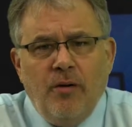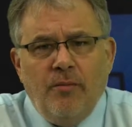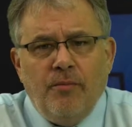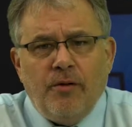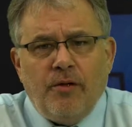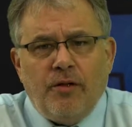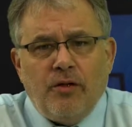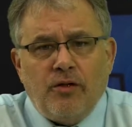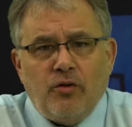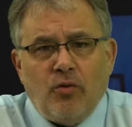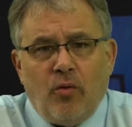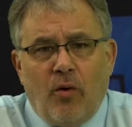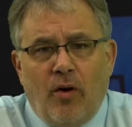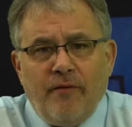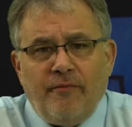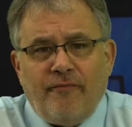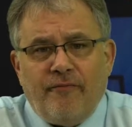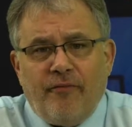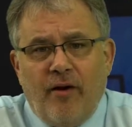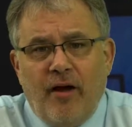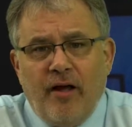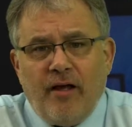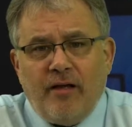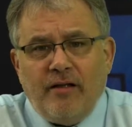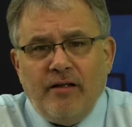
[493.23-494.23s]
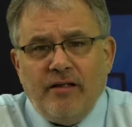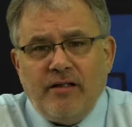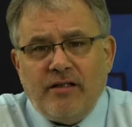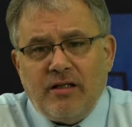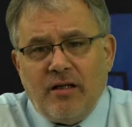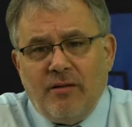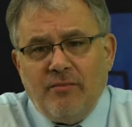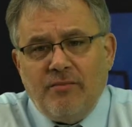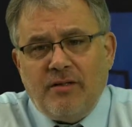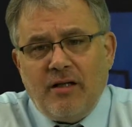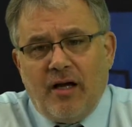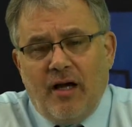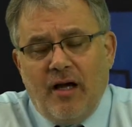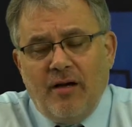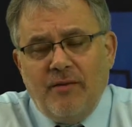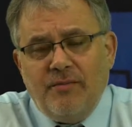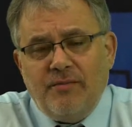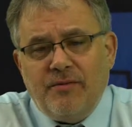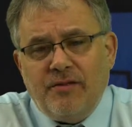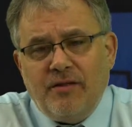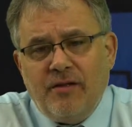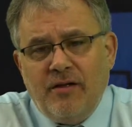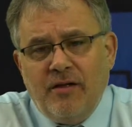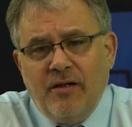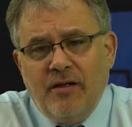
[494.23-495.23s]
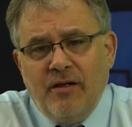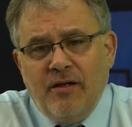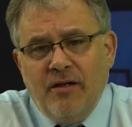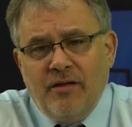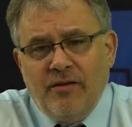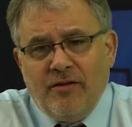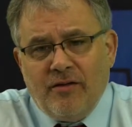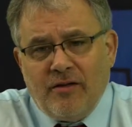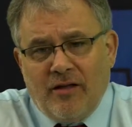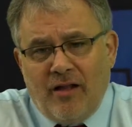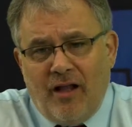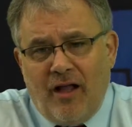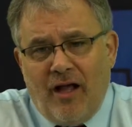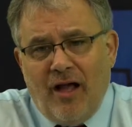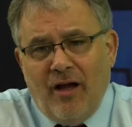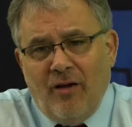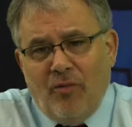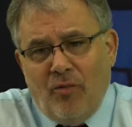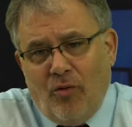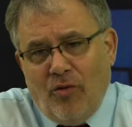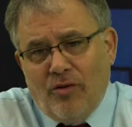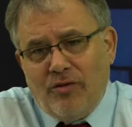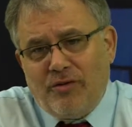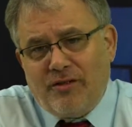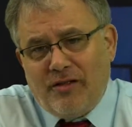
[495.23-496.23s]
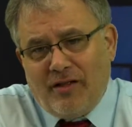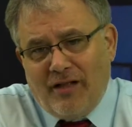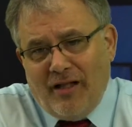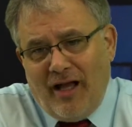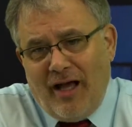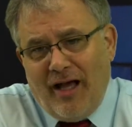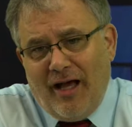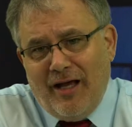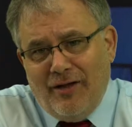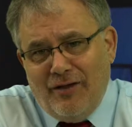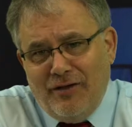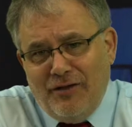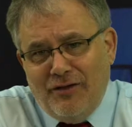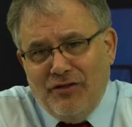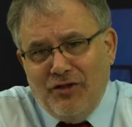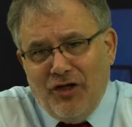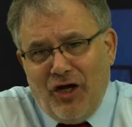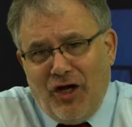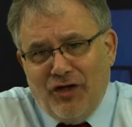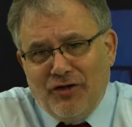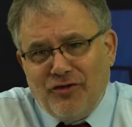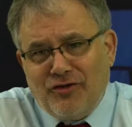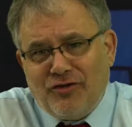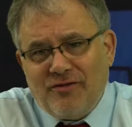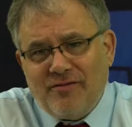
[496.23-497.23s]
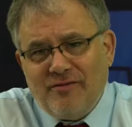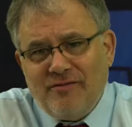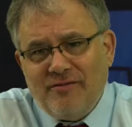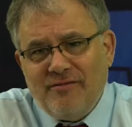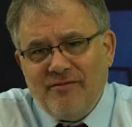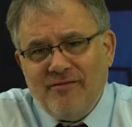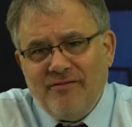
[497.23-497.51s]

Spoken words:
because quite frankly, sometimes the client wants to lie to the judge.